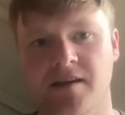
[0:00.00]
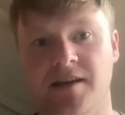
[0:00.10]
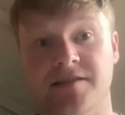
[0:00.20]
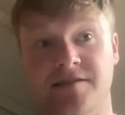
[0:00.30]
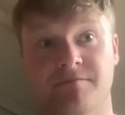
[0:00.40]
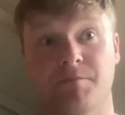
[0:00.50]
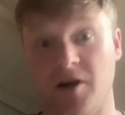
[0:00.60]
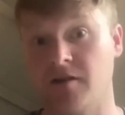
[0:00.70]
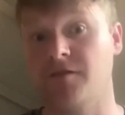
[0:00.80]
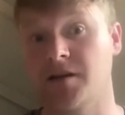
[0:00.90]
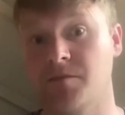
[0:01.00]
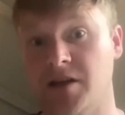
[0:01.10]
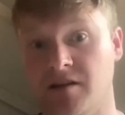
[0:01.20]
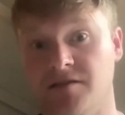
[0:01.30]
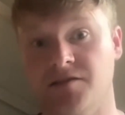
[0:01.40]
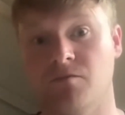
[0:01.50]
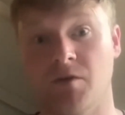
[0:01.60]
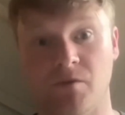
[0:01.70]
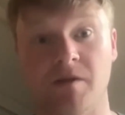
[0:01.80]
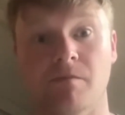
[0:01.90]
is perfect, because when we